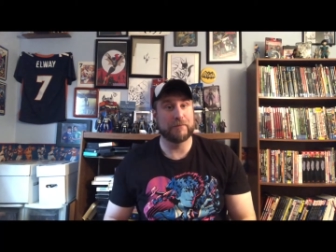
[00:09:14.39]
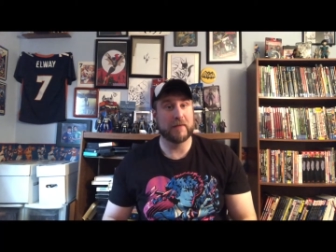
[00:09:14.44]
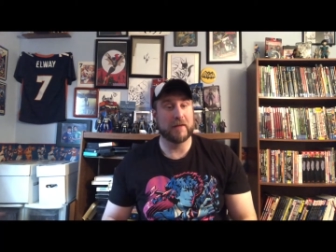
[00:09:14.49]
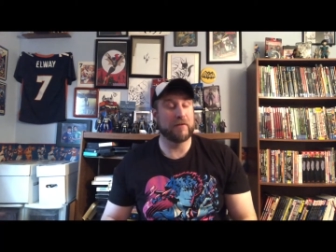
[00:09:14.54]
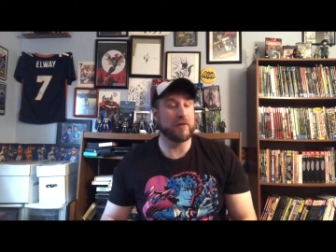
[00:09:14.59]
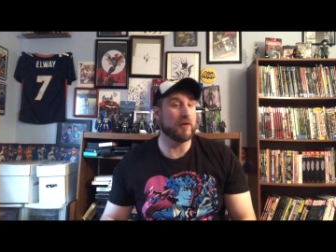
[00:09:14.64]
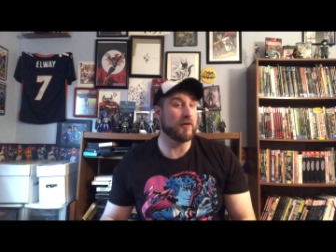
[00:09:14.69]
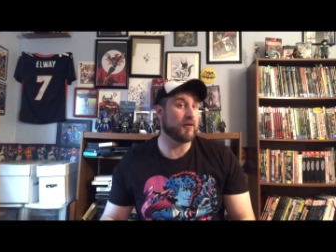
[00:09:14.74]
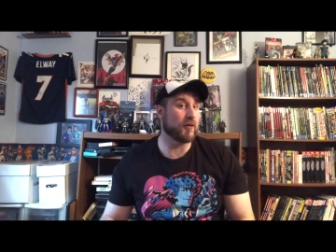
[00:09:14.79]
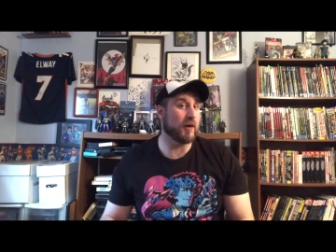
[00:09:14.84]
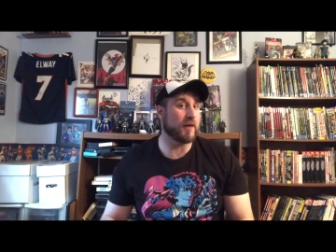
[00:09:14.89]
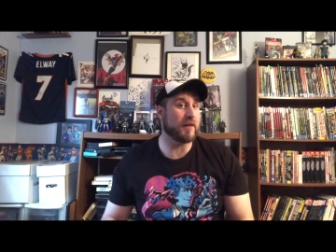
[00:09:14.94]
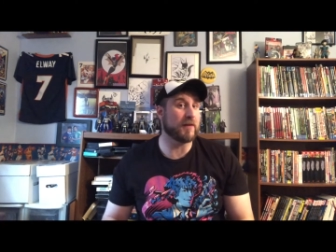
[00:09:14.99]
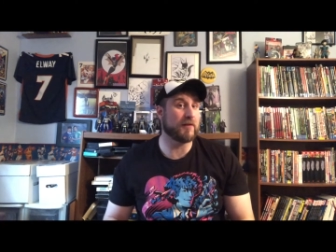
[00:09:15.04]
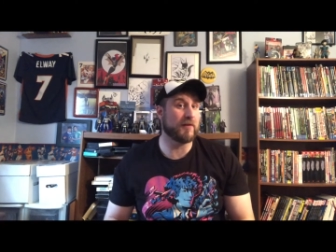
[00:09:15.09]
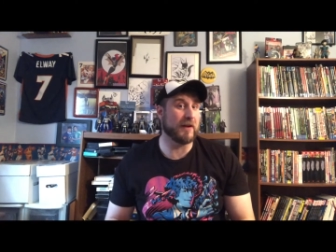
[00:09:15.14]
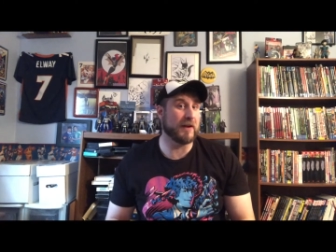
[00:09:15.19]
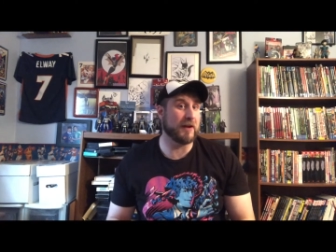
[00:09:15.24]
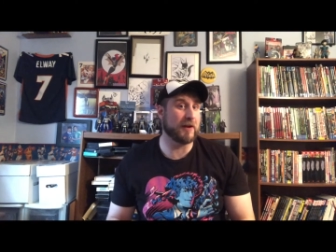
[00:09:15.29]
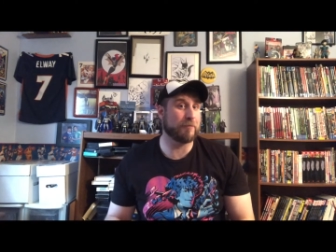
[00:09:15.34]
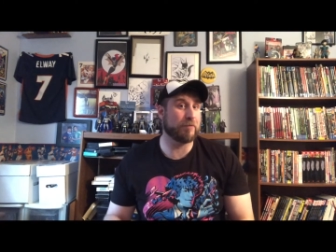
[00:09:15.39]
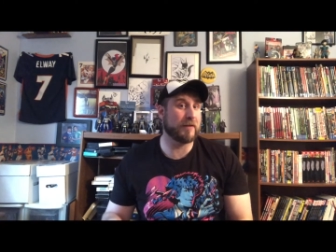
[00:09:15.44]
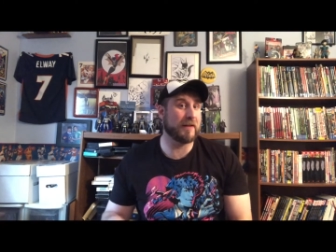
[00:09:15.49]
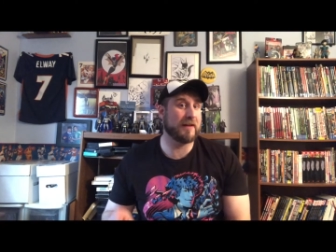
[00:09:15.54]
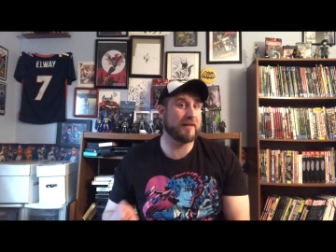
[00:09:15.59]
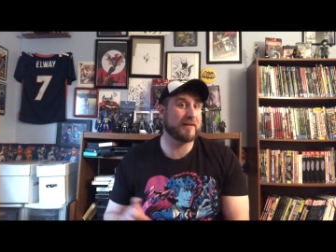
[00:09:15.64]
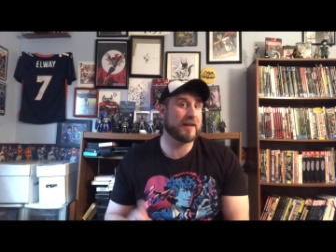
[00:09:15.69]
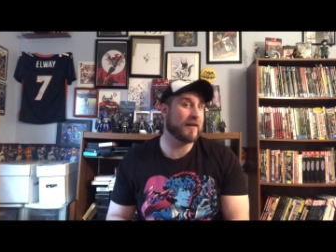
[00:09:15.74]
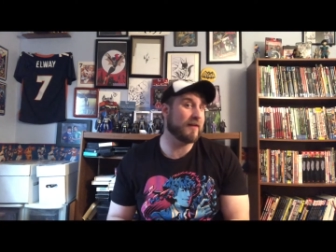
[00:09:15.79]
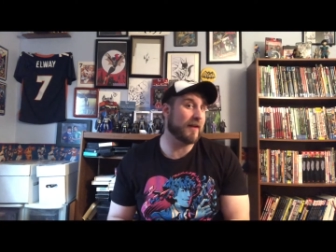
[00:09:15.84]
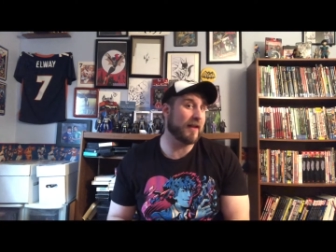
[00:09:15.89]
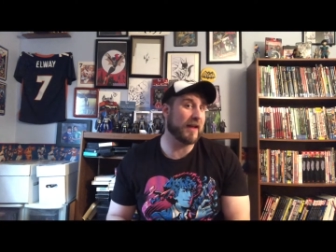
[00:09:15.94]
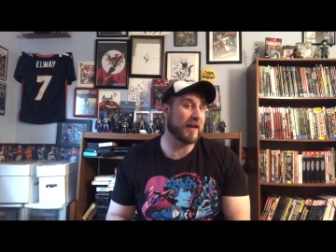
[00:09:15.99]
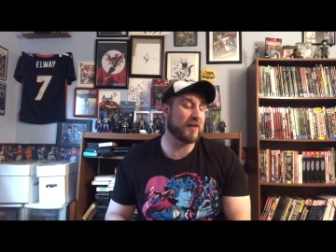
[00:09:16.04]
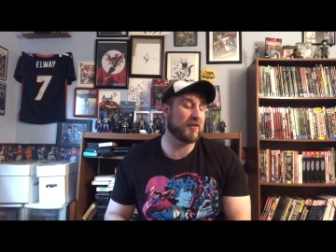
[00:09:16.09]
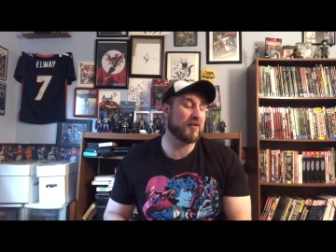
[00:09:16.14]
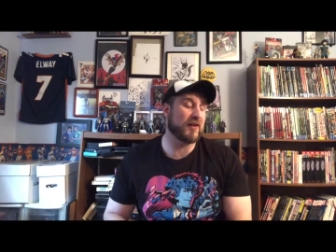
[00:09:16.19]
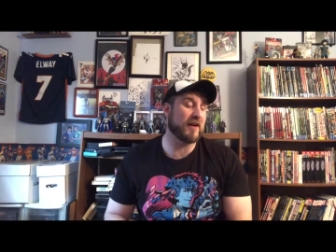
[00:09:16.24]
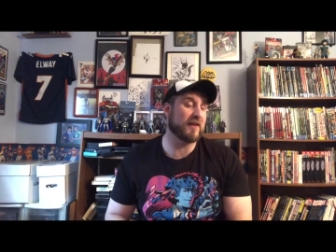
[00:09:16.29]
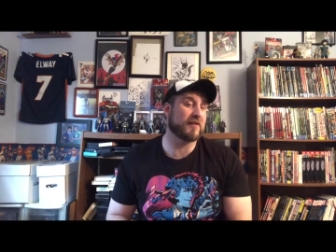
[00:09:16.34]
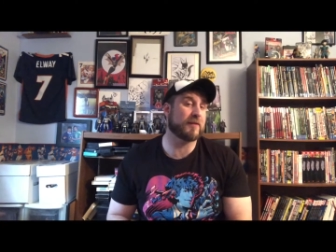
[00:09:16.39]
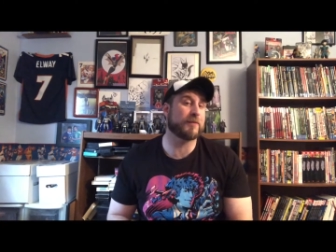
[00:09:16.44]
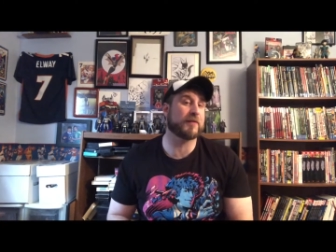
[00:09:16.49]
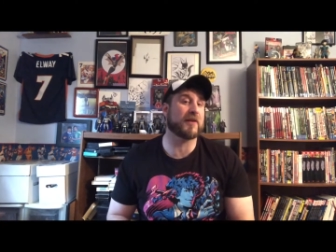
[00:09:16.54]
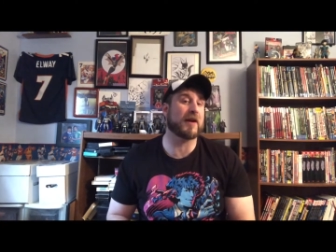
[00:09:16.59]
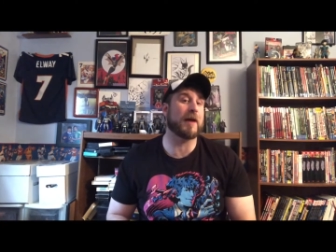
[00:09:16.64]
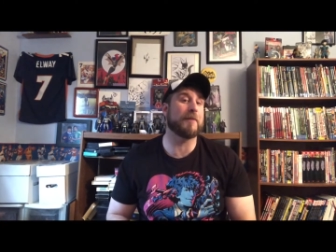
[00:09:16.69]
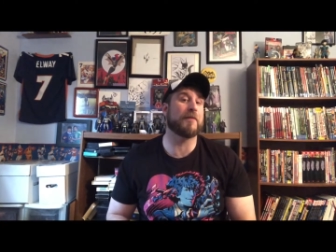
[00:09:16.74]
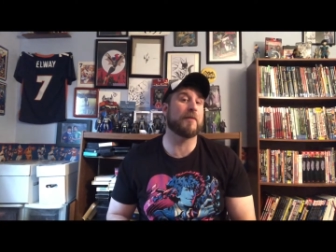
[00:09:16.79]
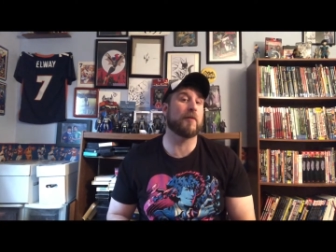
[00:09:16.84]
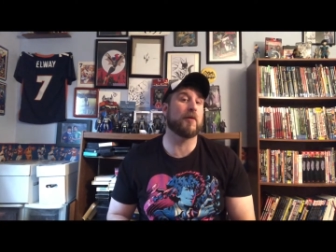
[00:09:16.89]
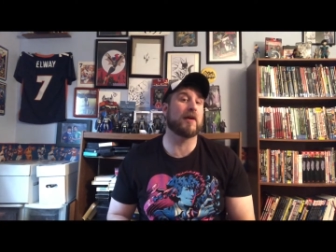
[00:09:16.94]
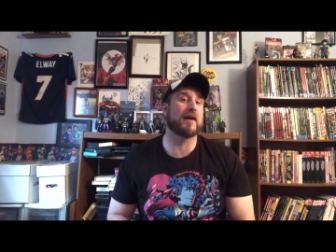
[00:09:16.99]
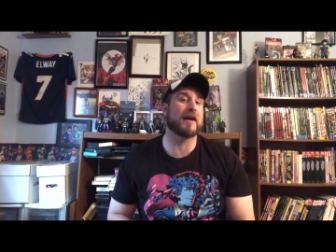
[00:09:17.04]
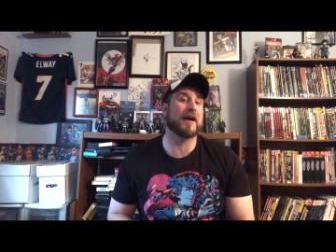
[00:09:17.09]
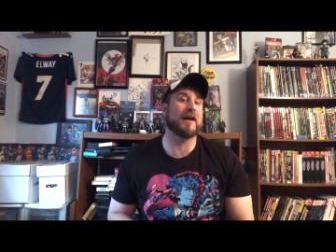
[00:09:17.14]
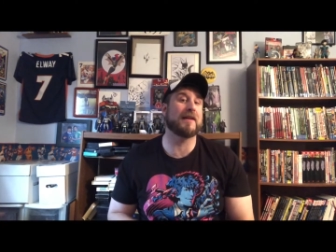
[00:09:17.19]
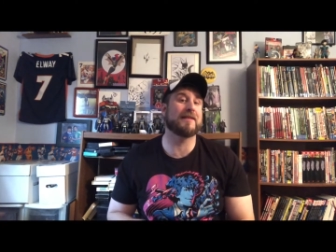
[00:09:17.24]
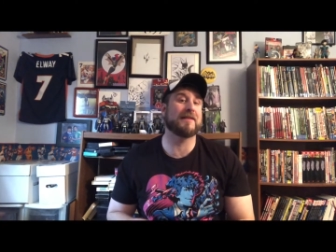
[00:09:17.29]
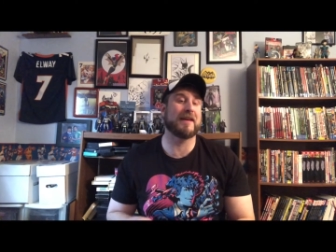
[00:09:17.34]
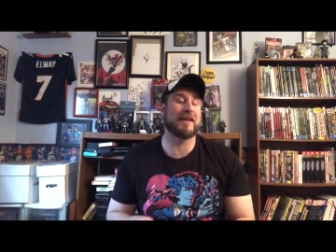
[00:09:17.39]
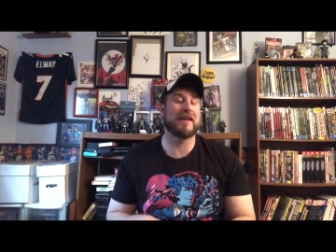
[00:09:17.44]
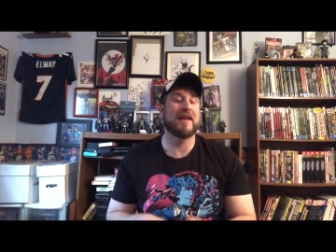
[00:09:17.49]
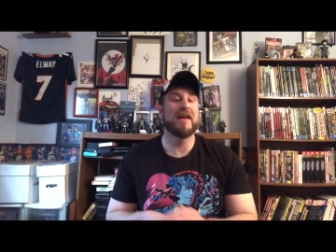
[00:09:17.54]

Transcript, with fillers: If you enjoyed this video, please give it a like, share, subscribe for more content,